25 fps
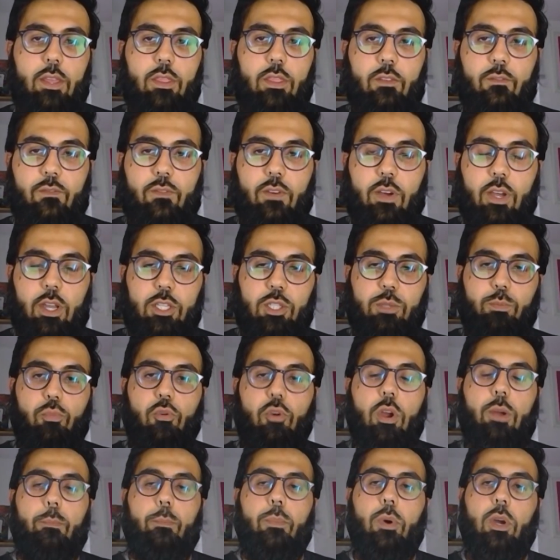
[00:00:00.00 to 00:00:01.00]
The first
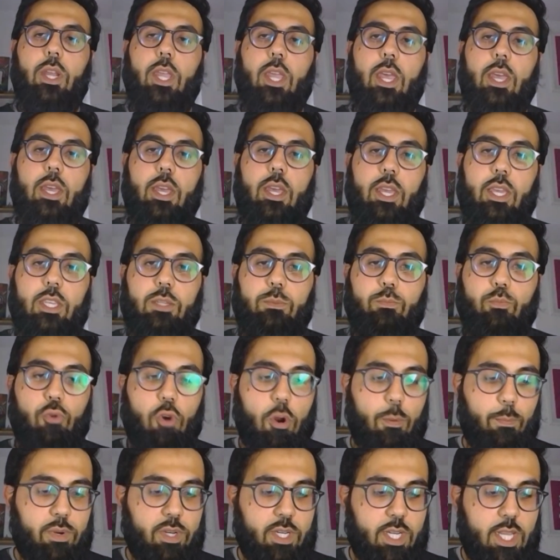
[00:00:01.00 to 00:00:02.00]
bucket is
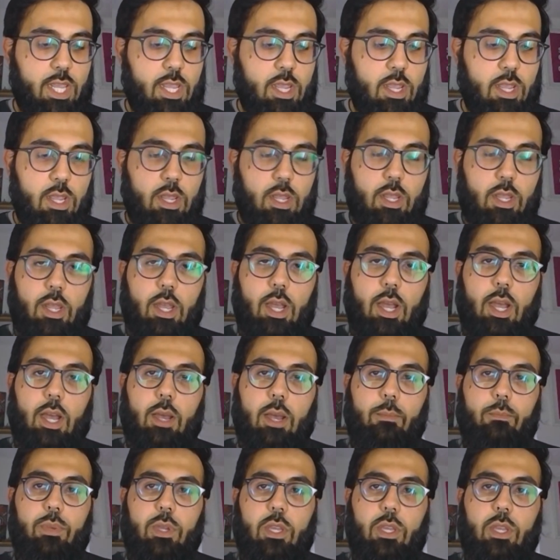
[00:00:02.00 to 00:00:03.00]
property.
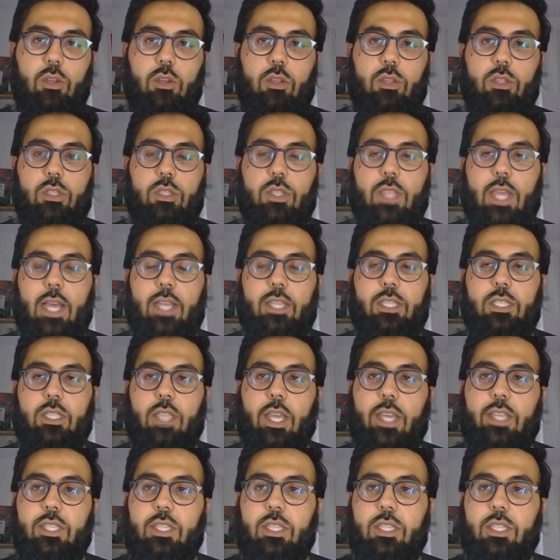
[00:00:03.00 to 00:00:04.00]
Um, because that's
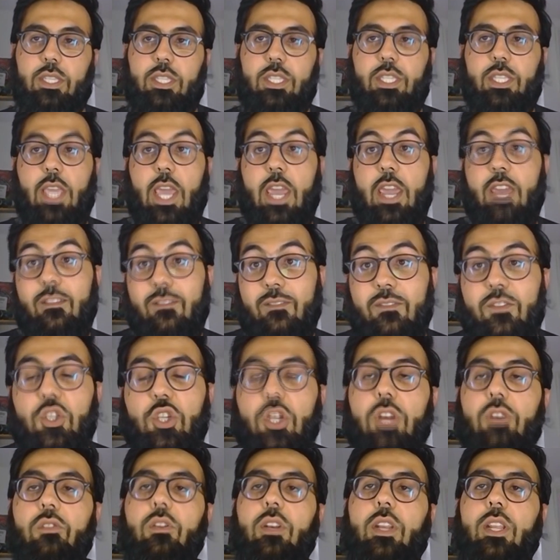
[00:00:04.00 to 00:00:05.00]
nice and safe
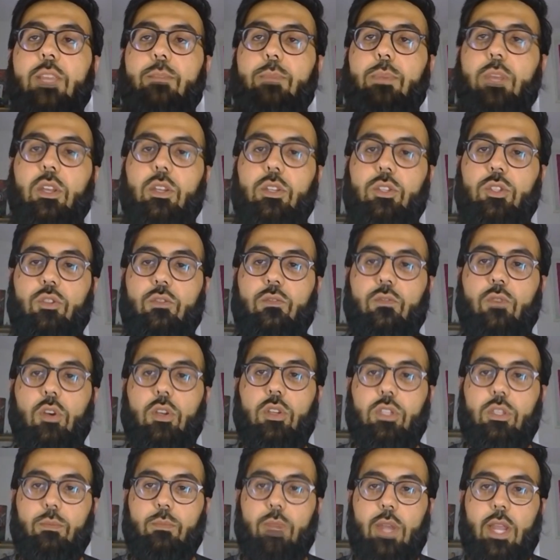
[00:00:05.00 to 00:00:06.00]
generally because you've
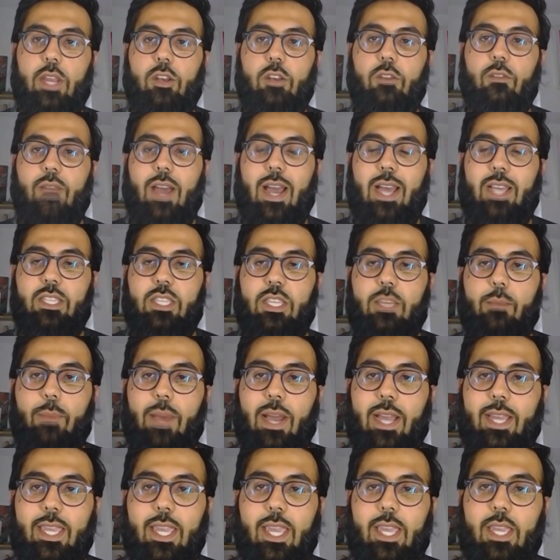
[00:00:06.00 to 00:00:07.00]
got some kind of asset
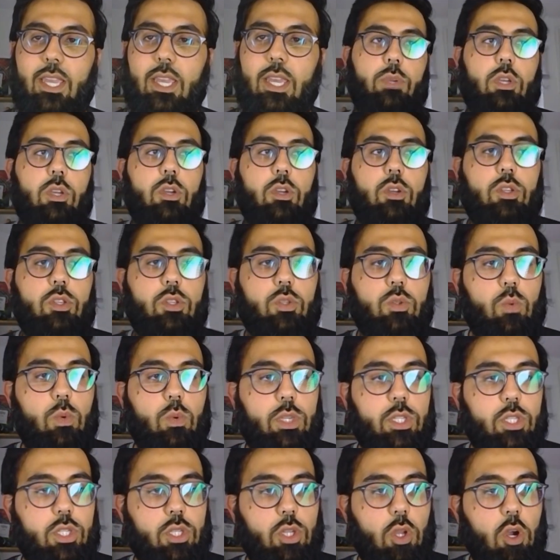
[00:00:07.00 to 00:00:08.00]
backing because
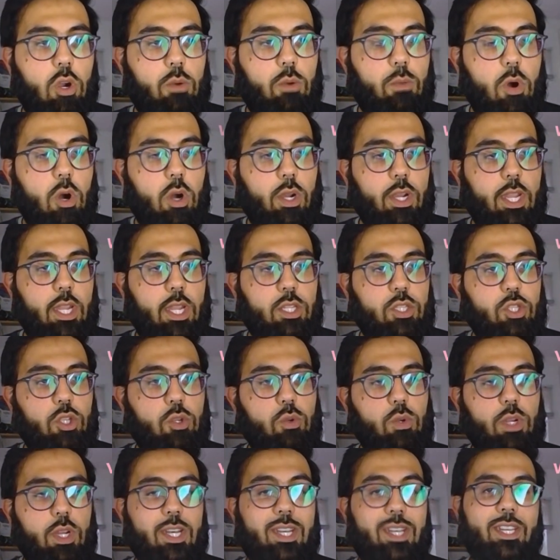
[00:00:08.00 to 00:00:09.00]
with stock markets
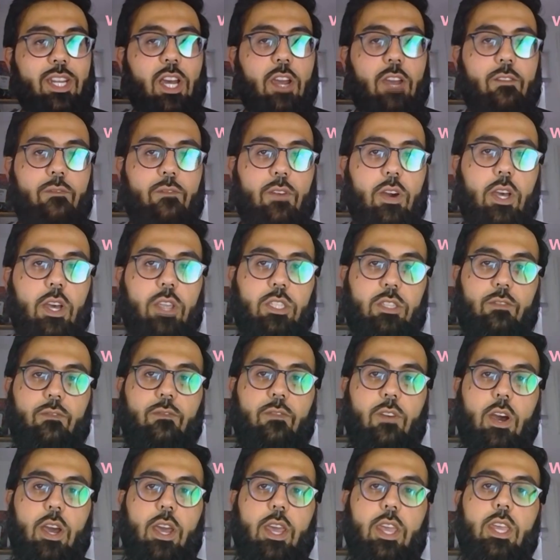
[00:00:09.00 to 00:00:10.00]
you can
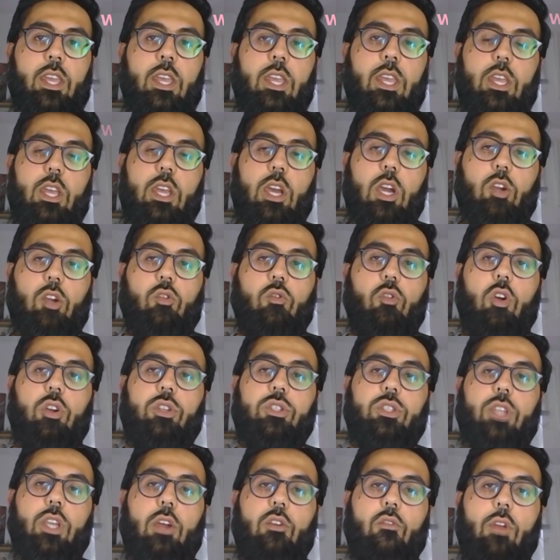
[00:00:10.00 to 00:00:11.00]
diversify
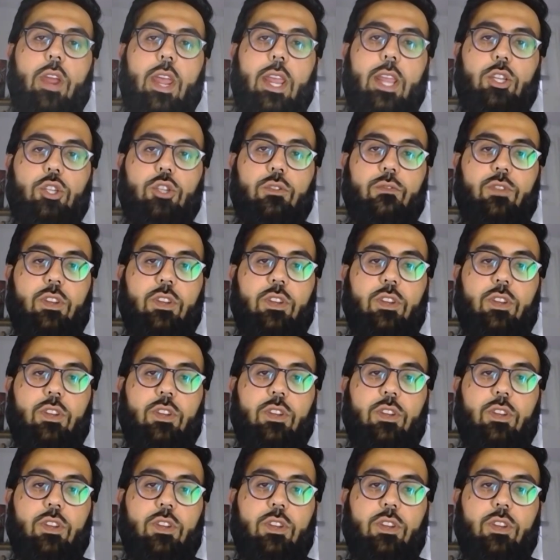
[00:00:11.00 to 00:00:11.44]
across a range of